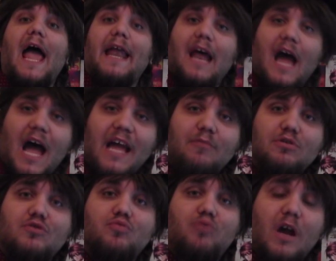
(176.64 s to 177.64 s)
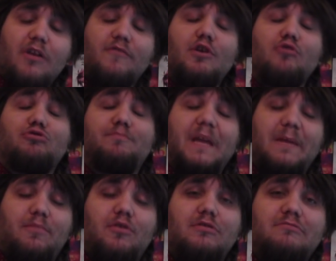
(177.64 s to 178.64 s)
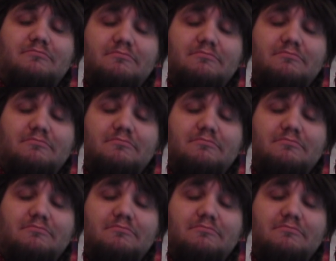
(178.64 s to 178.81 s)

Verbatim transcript: And I was one of those people.